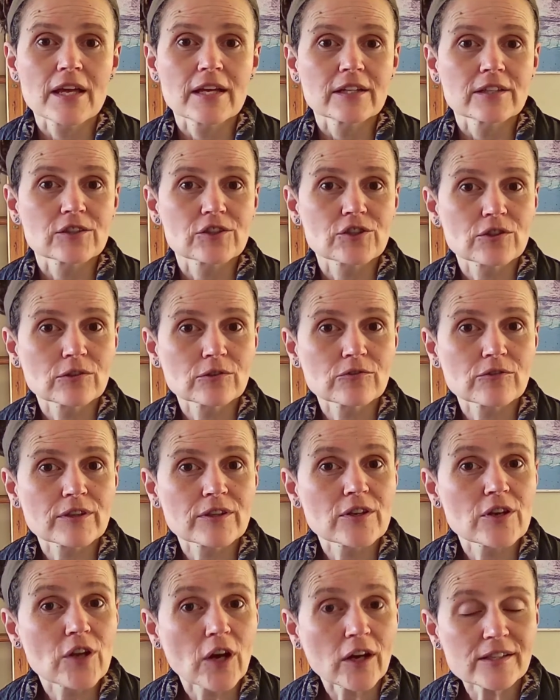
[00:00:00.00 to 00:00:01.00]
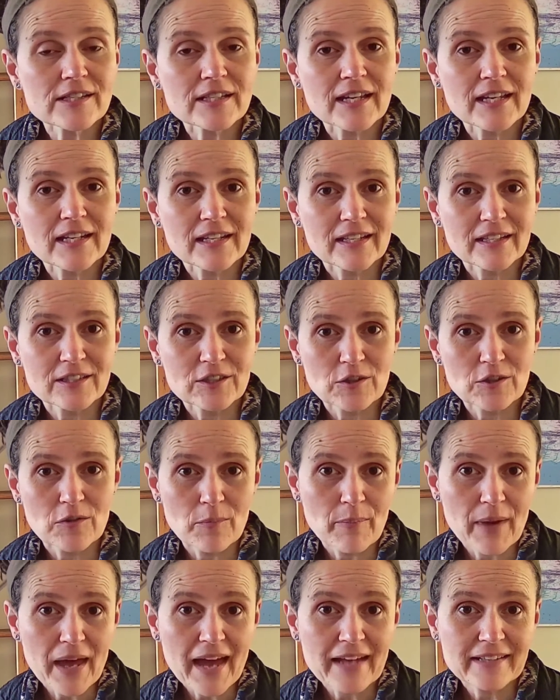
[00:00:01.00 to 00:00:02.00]
children not getting into the
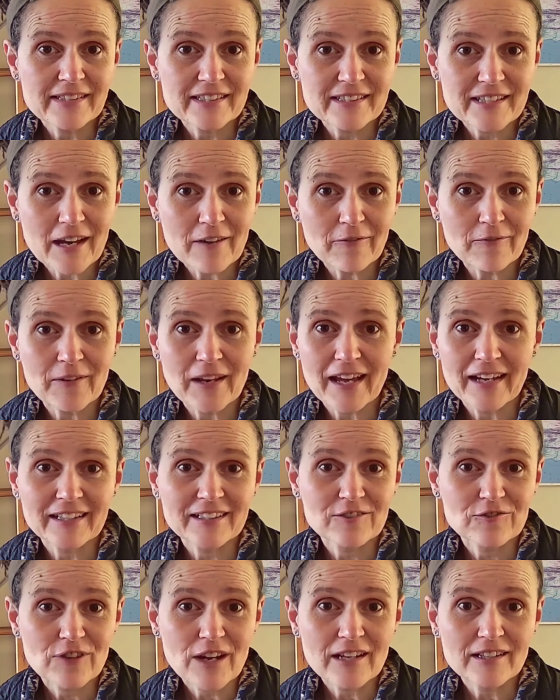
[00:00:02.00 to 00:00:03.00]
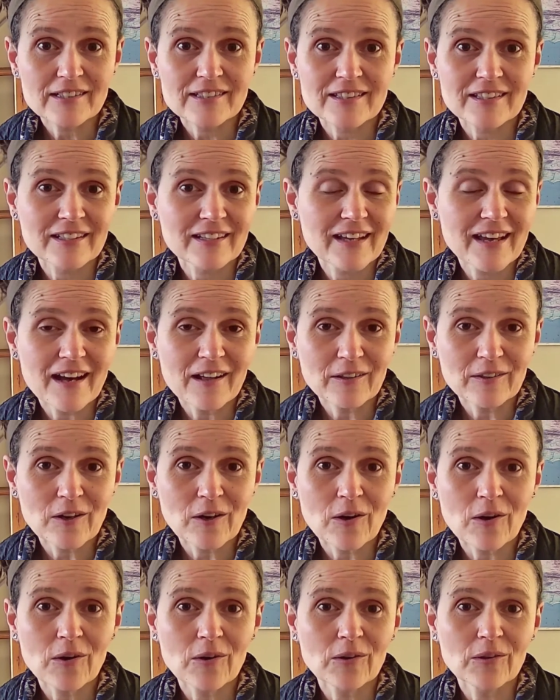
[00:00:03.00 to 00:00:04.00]
bad stuff like drugs and
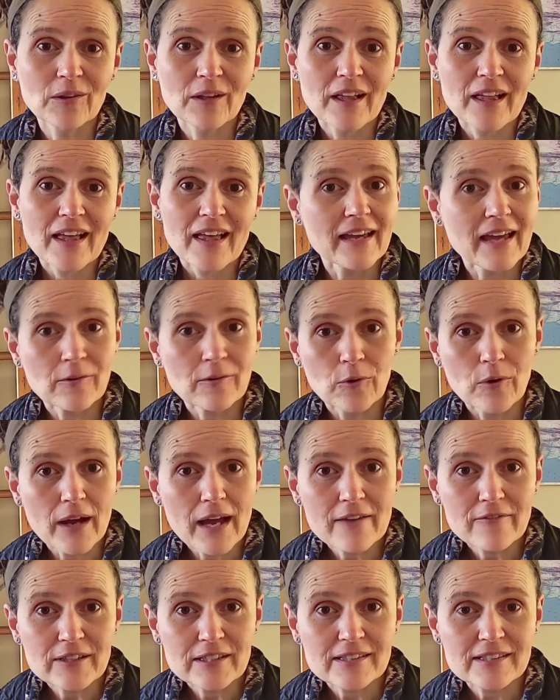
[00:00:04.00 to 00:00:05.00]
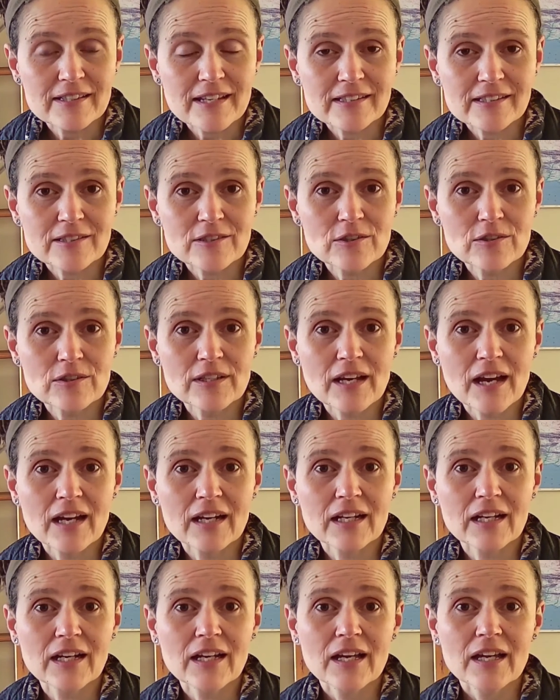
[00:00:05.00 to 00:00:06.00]
alcohol or having sex too
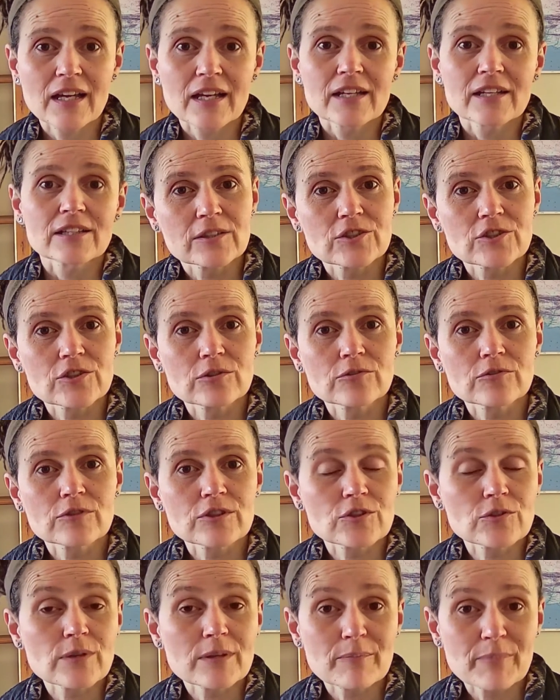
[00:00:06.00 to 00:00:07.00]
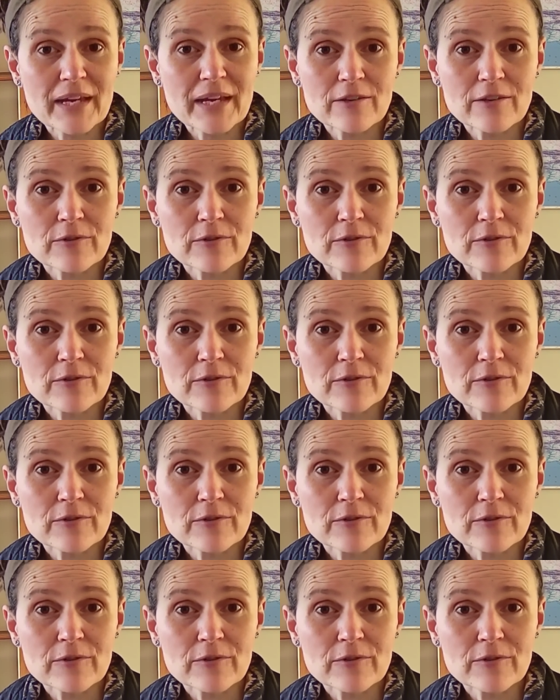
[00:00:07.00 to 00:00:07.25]
young, children doing better in